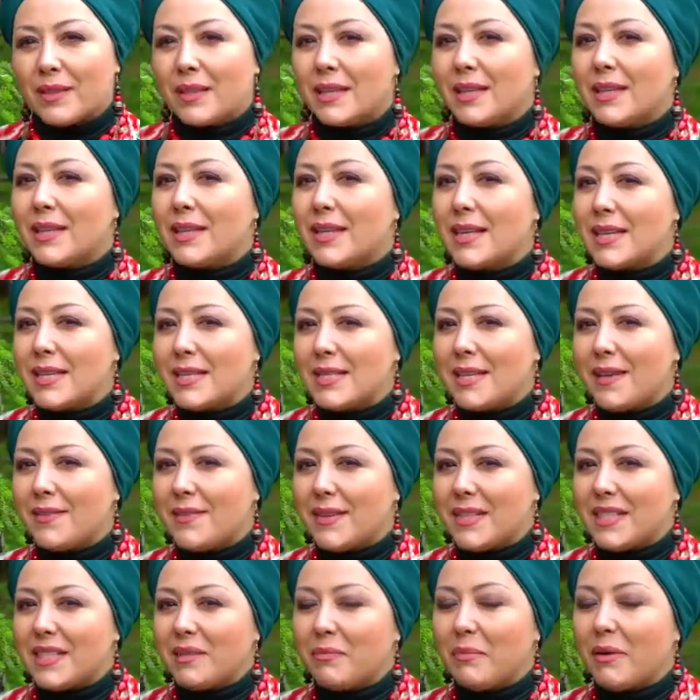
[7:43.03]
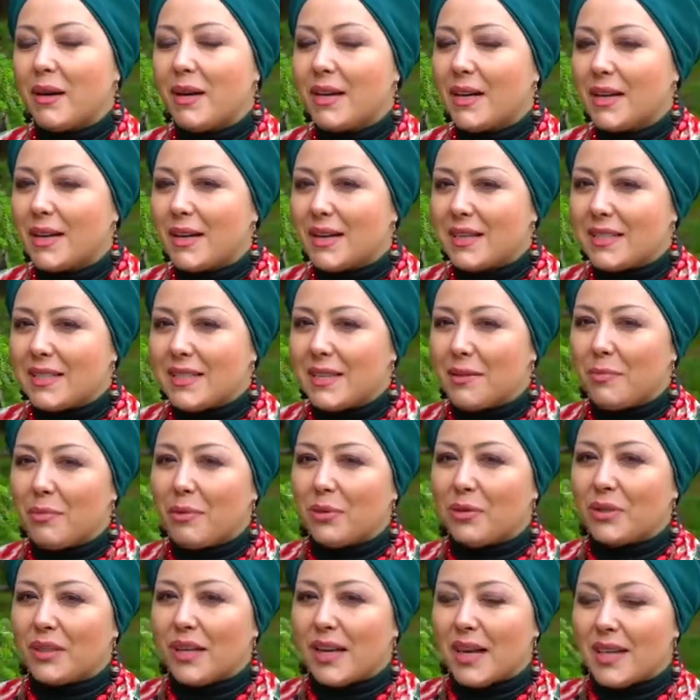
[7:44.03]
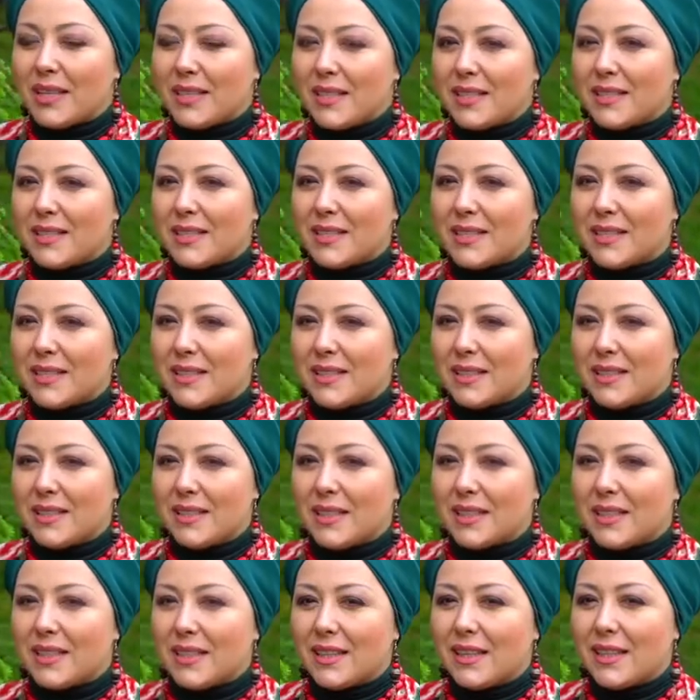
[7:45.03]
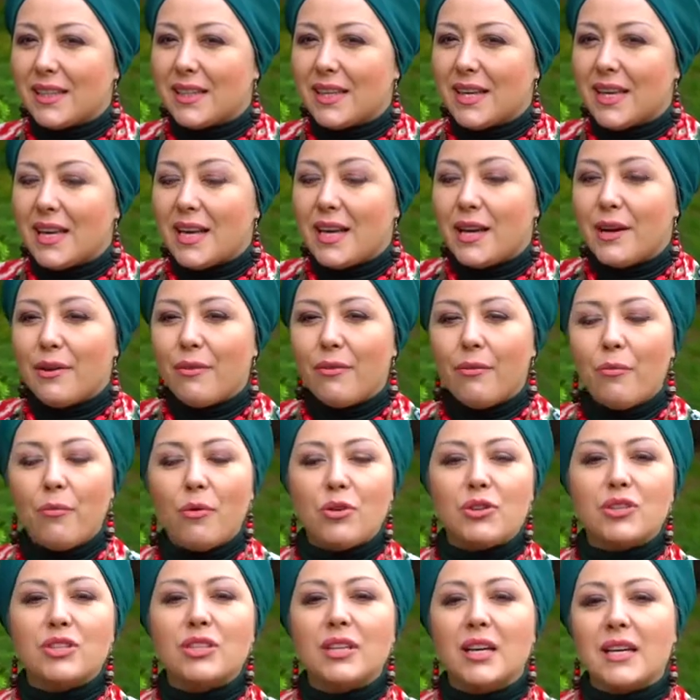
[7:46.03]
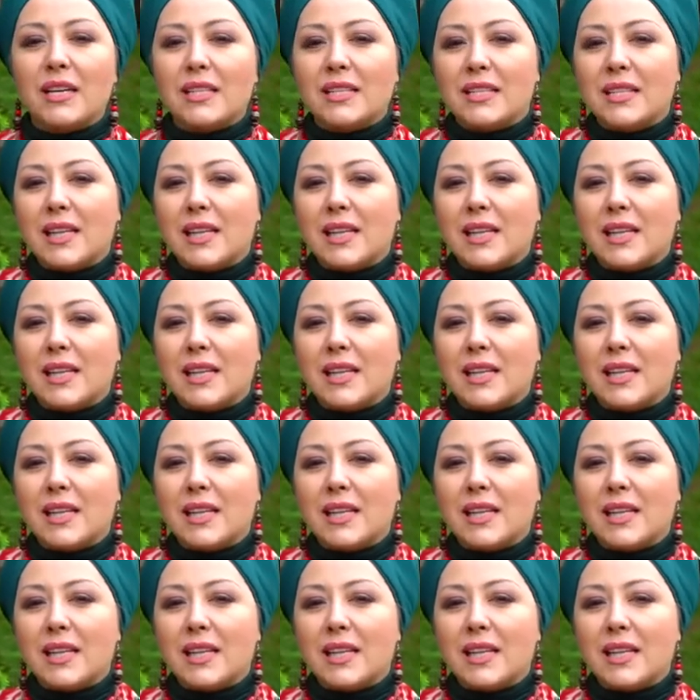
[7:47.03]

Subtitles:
You can leave this amulet even for a full day